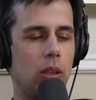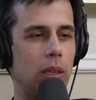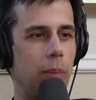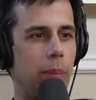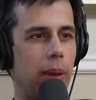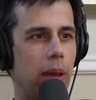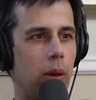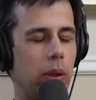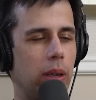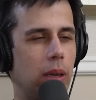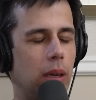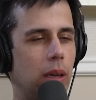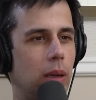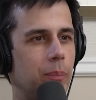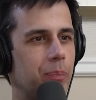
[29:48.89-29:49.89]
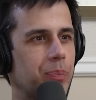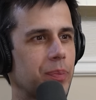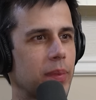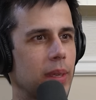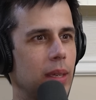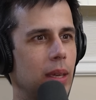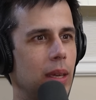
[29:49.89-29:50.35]
all about uh,
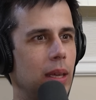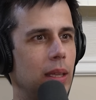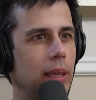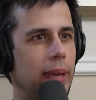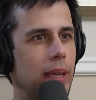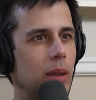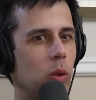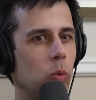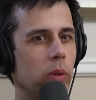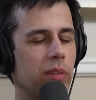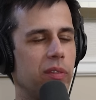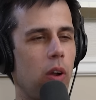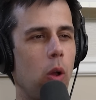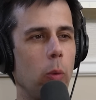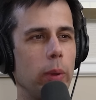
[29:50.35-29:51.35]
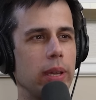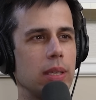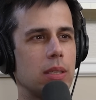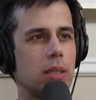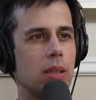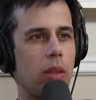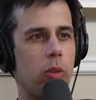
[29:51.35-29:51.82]
like we've
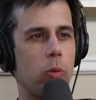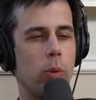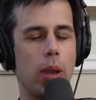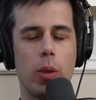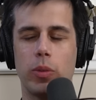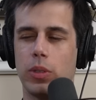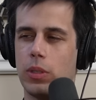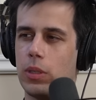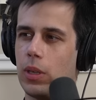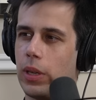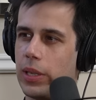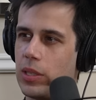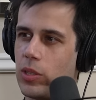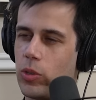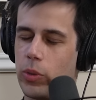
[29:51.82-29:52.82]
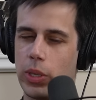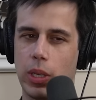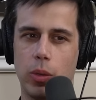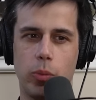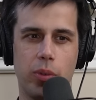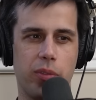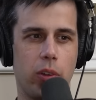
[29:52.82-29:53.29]
always throughout
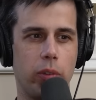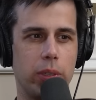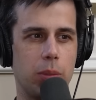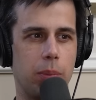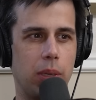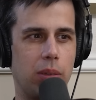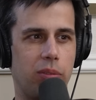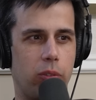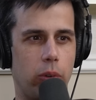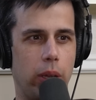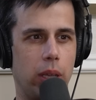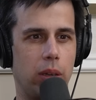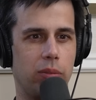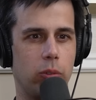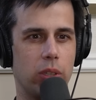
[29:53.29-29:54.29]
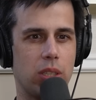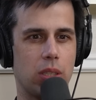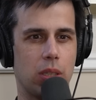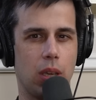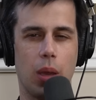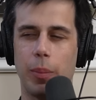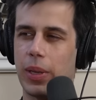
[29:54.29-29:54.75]
history we've always been afraid of
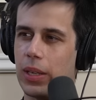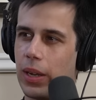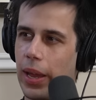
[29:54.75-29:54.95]
what's coming